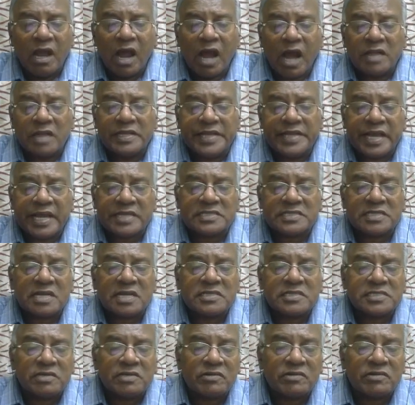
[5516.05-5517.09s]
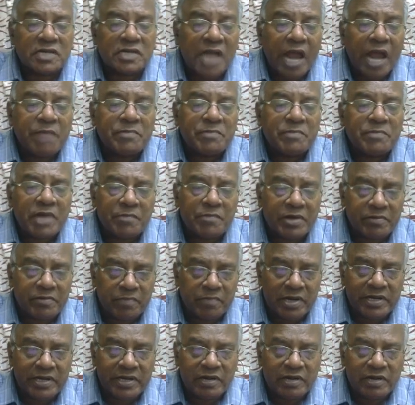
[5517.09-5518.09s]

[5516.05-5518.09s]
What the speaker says: and the extensive time commitment